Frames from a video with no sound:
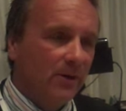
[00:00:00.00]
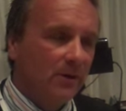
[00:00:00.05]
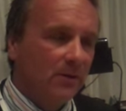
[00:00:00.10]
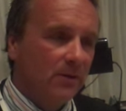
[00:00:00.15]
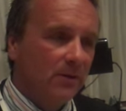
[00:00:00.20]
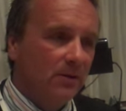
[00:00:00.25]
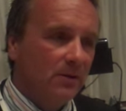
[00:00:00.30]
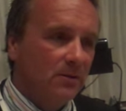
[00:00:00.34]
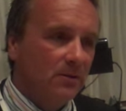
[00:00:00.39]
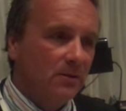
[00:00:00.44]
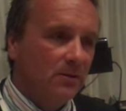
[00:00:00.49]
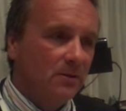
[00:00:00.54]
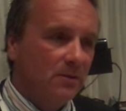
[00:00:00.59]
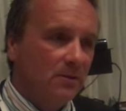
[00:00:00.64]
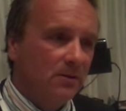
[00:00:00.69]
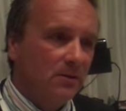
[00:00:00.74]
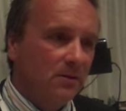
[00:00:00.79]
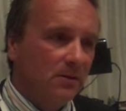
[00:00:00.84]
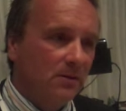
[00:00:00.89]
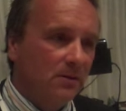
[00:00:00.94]
Americans,
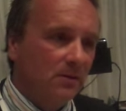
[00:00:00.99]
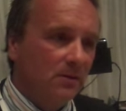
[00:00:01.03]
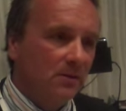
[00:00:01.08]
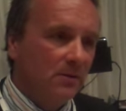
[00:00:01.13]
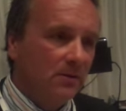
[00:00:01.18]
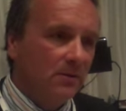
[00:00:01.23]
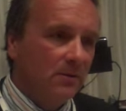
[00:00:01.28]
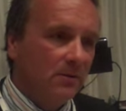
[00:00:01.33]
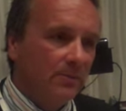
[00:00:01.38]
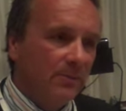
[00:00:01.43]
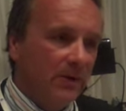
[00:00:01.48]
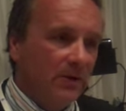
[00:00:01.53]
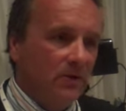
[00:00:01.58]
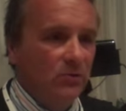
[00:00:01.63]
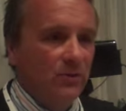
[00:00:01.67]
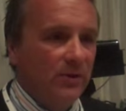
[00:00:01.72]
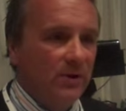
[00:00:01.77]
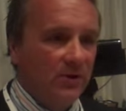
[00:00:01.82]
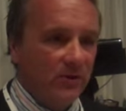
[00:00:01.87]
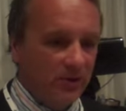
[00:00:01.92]
because
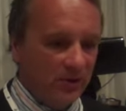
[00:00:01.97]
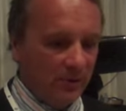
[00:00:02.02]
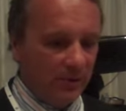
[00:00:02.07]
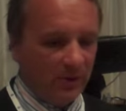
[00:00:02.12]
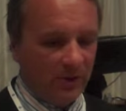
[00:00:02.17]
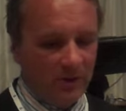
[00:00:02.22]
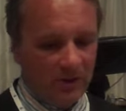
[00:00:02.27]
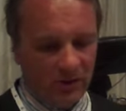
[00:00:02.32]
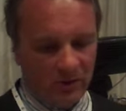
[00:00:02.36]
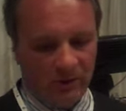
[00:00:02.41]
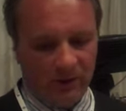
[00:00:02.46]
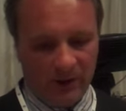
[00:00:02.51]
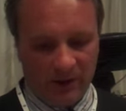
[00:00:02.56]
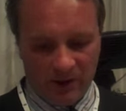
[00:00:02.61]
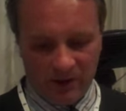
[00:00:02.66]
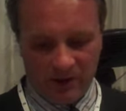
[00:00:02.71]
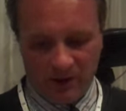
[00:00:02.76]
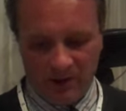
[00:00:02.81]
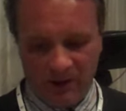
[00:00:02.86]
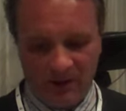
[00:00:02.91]
what they're simply doing
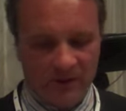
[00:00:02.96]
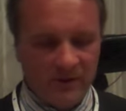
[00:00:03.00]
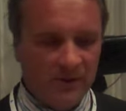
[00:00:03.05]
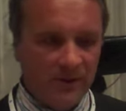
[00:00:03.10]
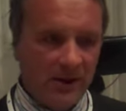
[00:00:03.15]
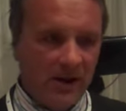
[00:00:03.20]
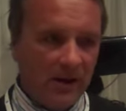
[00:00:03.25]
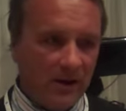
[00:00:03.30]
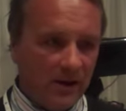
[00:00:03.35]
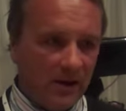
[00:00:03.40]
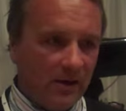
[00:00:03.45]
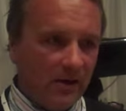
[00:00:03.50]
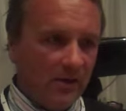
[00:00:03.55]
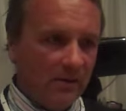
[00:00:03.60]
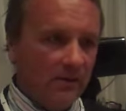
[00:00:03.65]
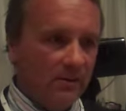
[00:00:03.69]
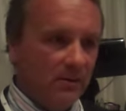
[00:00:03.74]
is taking